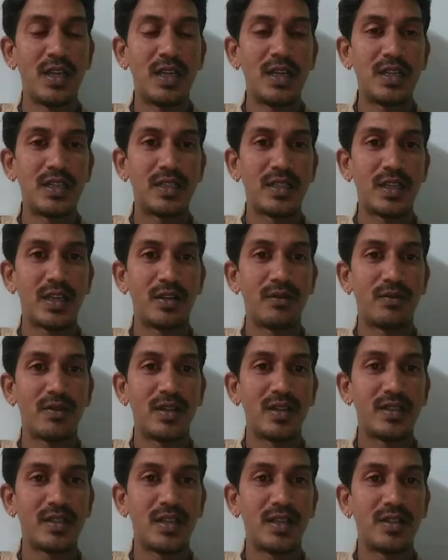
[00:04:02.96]
Second one is
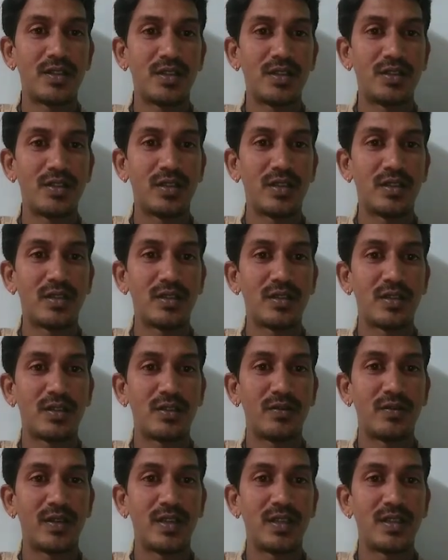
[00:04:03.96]
the insertion, third
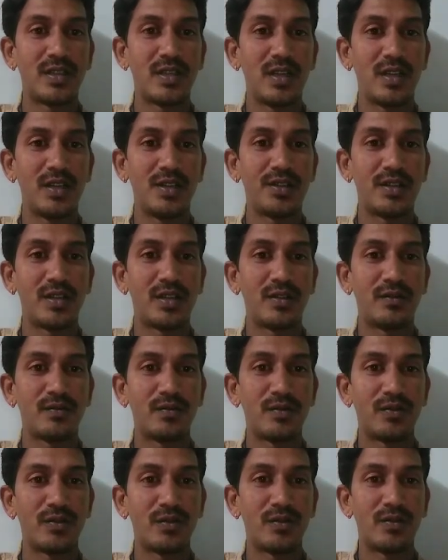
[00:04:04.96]
one is deletion,
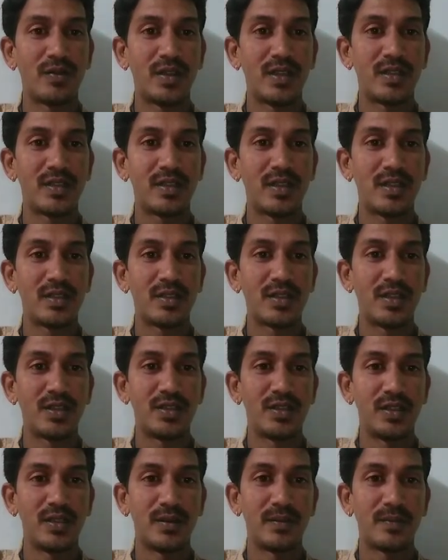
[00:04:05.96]
fourth one is the
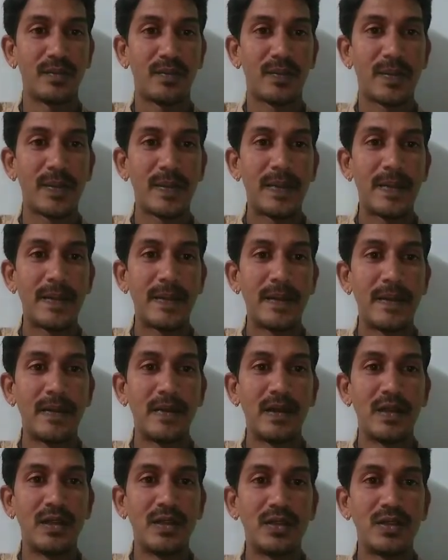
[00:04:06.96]
searching.
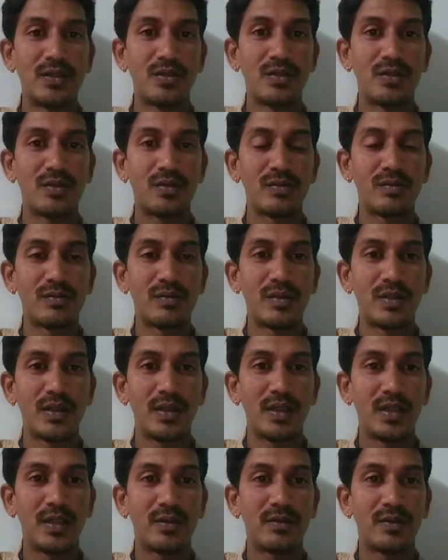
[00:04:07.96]
So in
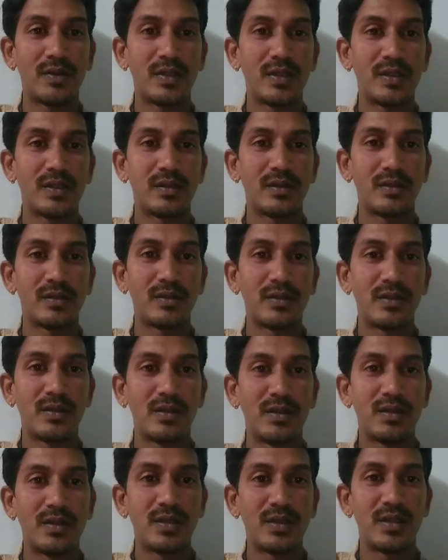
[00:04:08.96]
our
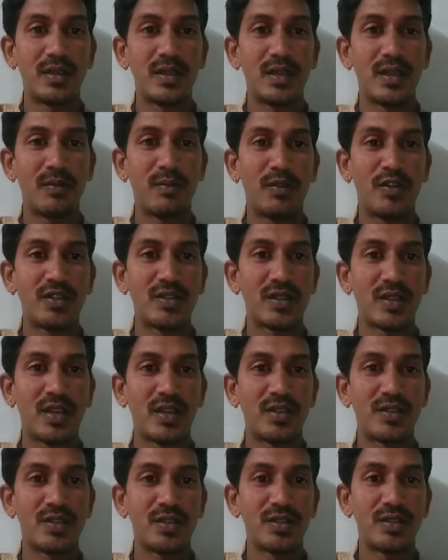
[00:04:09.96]
see the first
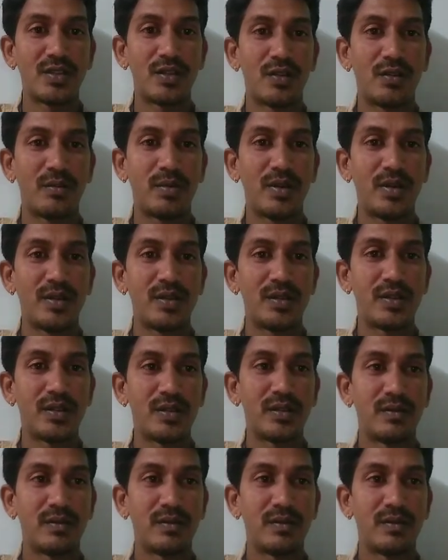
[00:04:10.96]
construction operation.